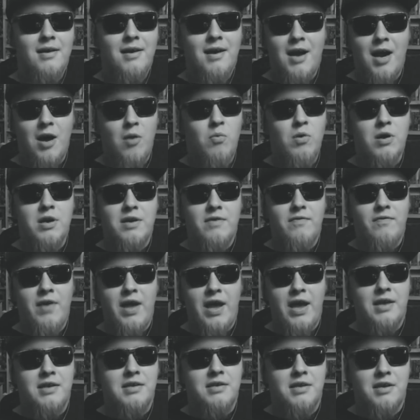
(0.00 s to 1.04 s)
I wouldn't have
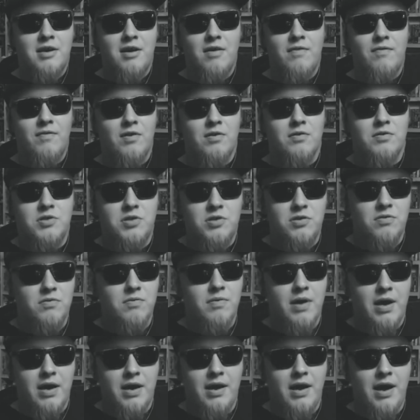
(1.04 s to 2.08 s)
had to cover to
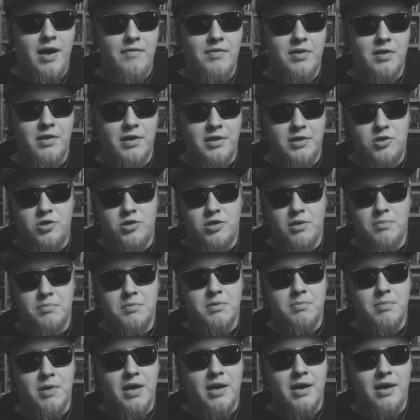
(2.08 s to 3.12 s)
have it like shipped to my
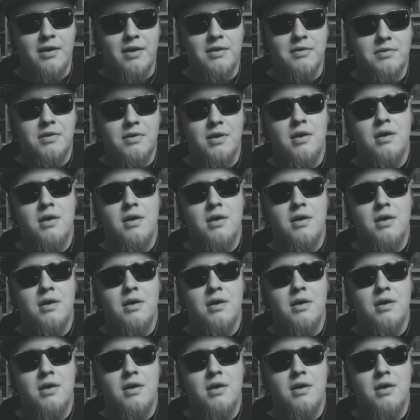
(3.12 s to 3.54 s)
house.